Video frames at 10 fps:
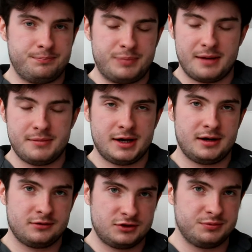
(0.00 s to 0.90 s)

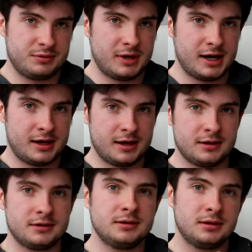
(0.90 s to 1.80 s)
Batman,
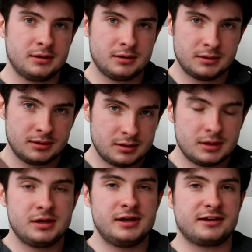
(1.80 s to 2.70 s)
Superman,
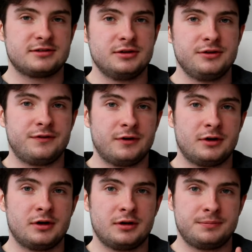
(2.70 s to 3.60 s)
Lex
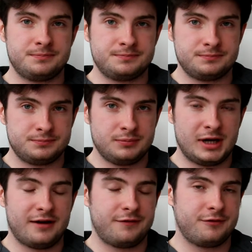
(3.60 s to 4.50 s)
Luthor,
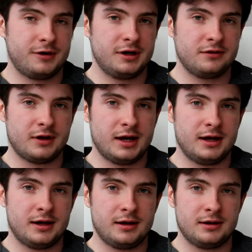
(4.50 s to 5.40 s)
Alfred,
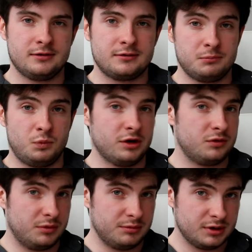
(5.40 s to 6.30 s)
and
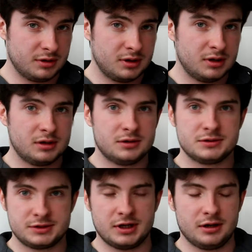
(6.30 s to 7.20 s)
Wonder Woman.
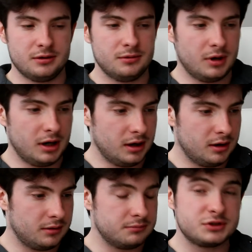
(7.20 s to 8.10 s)

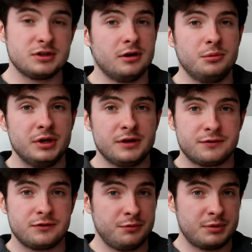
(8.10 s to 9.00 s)
So, start
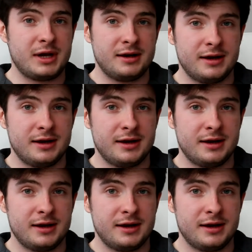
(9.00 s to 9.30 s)
with Superman